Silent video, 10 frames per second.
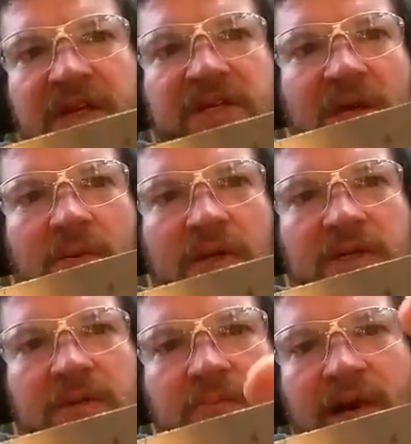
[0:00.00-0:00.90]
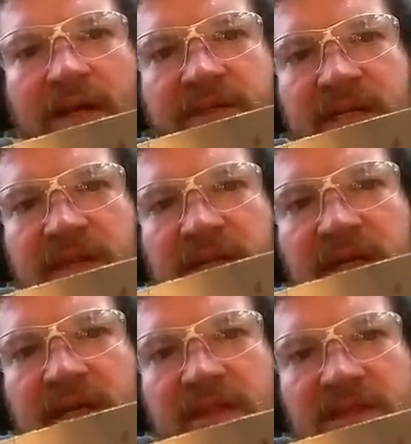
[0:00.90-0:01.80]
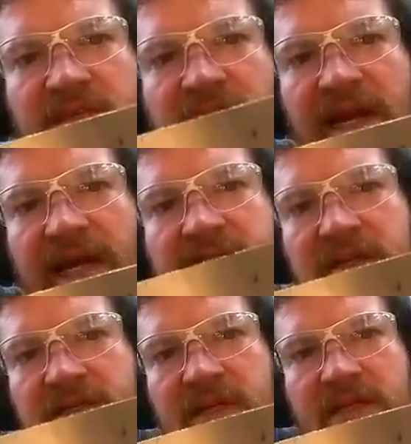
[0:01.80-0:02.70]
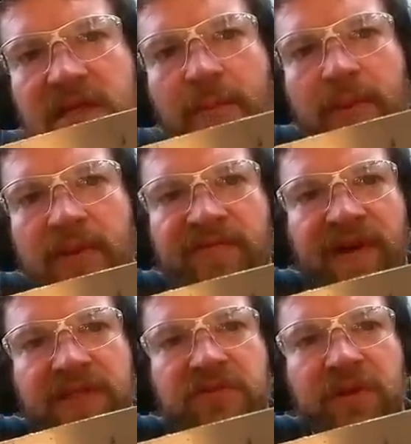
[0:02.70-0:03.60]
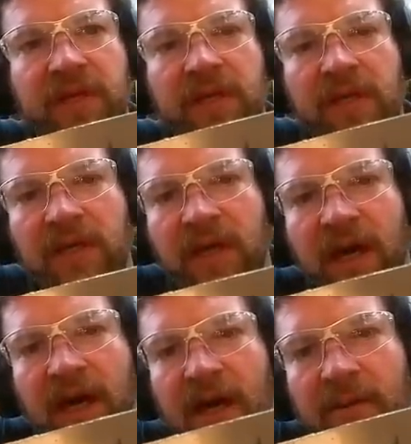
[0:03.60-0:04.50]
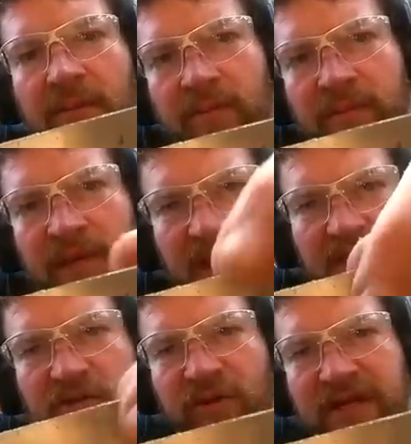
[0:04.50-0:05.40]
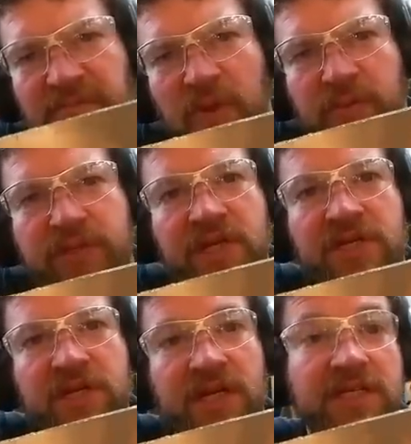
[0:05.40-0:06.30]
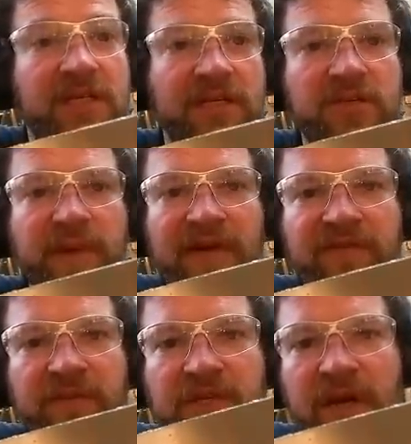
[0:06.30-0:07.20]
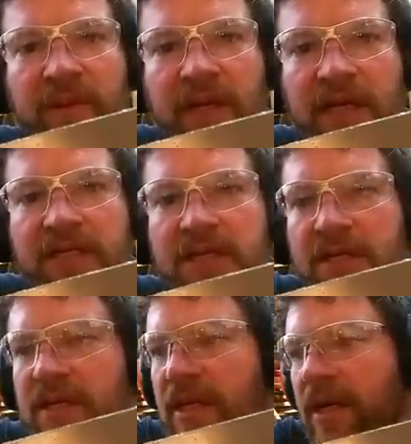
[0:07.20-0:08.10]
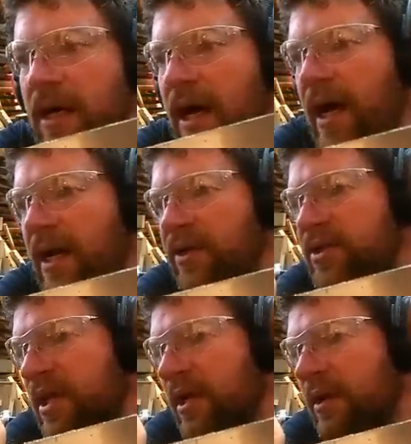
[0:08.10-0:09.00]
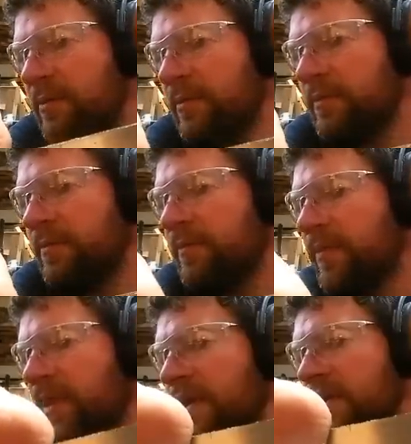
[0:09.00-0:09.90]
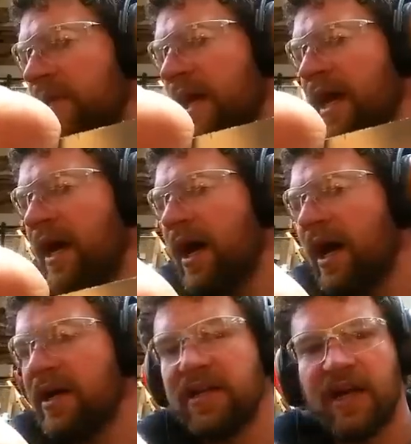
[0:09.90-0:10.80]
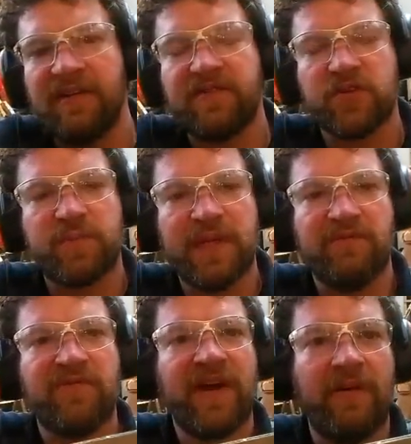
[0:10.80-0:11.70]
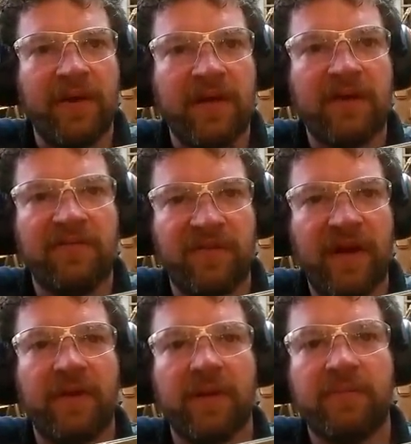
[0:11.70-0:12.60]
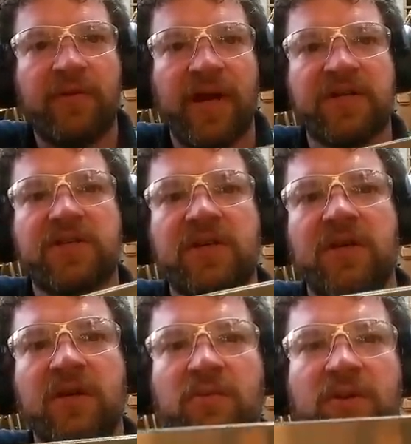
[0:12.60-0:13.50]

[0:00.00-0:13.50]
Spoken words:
I watched them welding the stellite onto the tip in the factory. Incredible precision, as you'd expect from the Japanese. And yeah, I've just been very, very impressed with